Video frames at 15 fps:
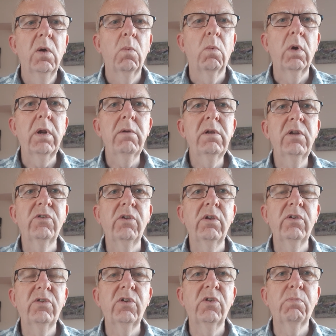what I'm going to do
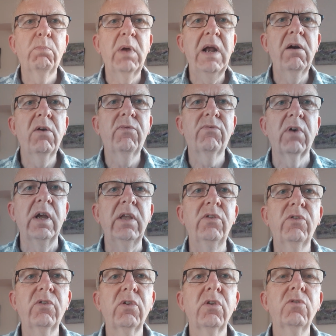is just
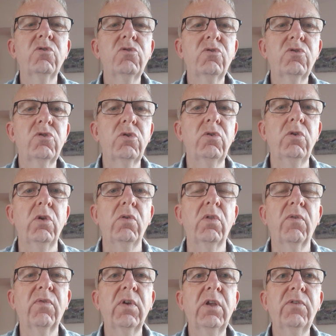paraphrase to you
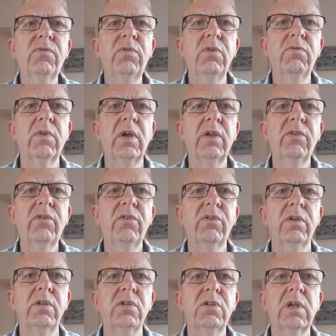the first few verses
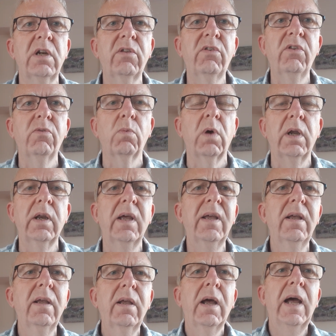in Genesis 1
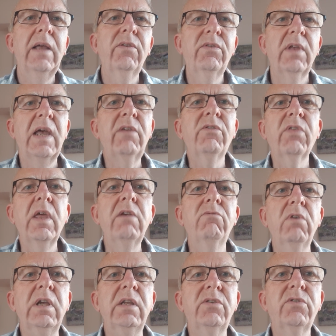as they
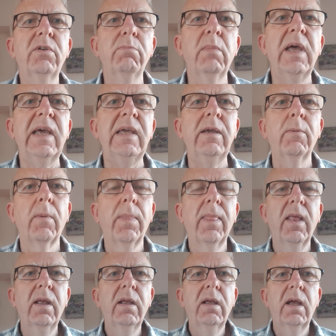read to me.
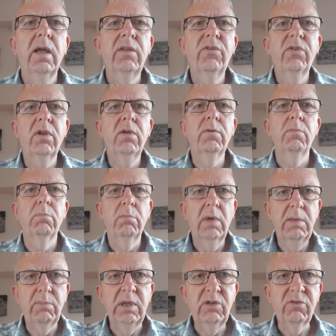And so it
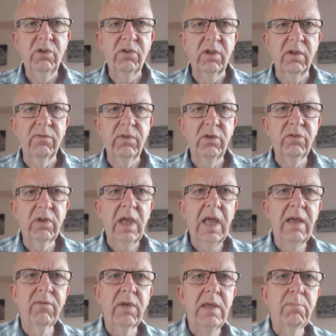might be interesting for you to
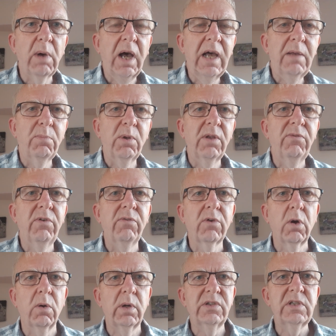have a Bible, if you've
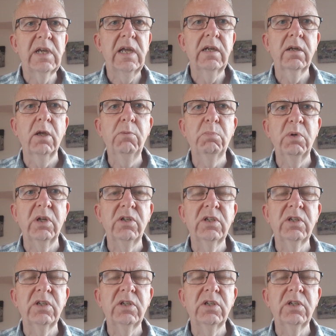got one to hand, open at